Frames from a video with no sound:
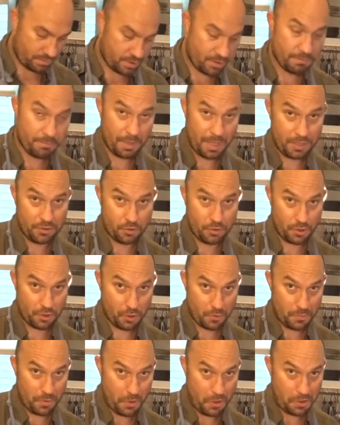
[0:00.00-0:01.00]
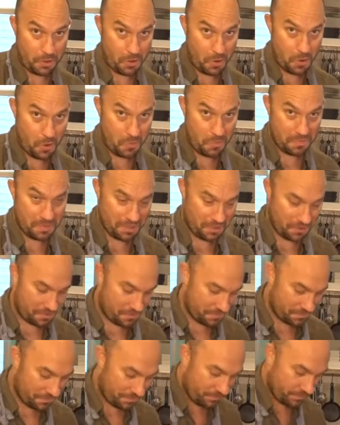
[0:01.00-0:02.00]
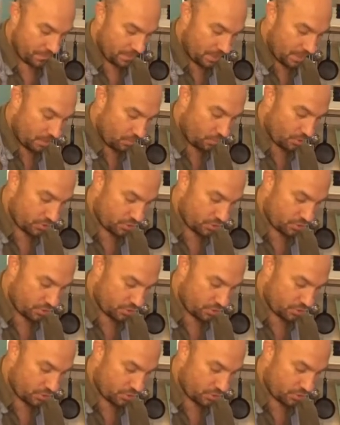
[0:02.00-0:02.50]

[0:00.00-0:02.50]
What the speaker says: by doing your part at home here. And we're